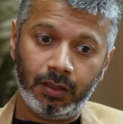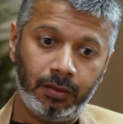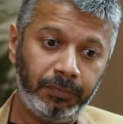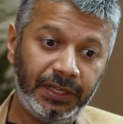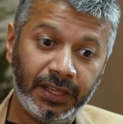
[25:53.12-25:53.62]

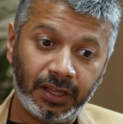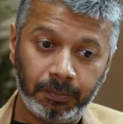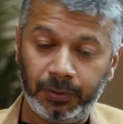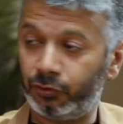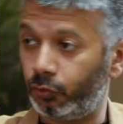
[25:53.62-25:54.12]
uh, meeting
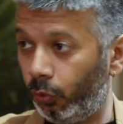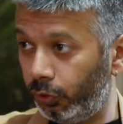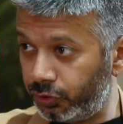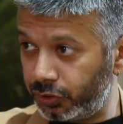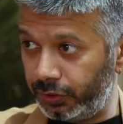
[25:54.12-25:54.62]
up his
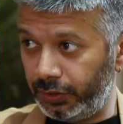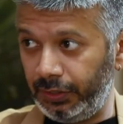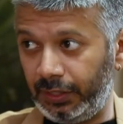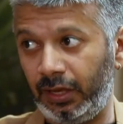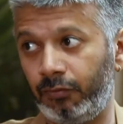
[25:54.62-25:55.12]
coach.
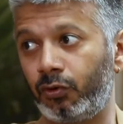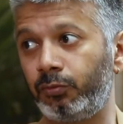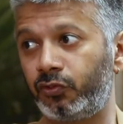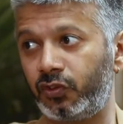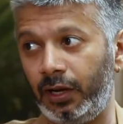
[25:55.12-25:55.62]
He came
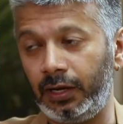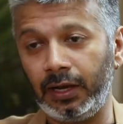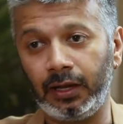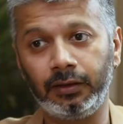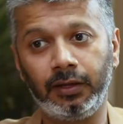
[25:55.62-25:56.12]
from
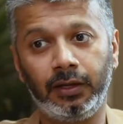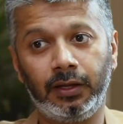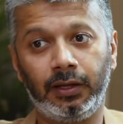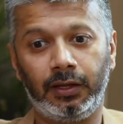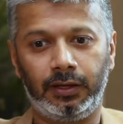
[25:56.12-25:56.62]
Australia.
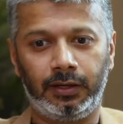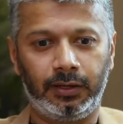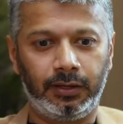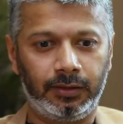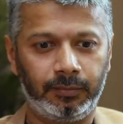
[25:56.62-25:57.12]
Mm.
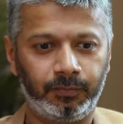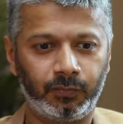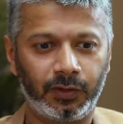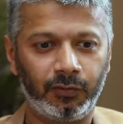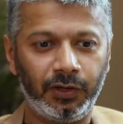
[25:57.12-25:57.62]
Um,
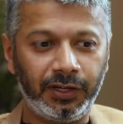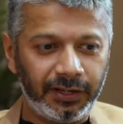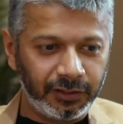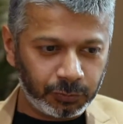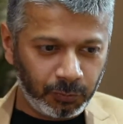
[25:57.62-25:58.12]
we
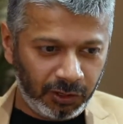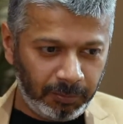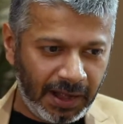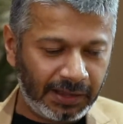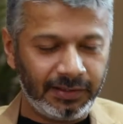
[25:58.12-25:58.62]
did a small
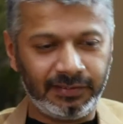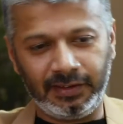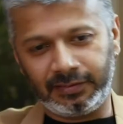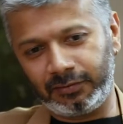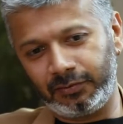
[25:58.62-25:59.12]
practice
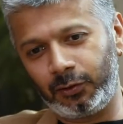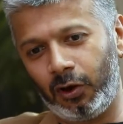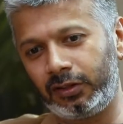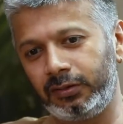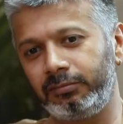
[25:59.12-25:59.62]
session with
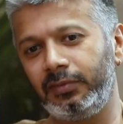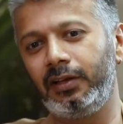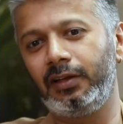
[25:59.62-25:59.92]
Gautam,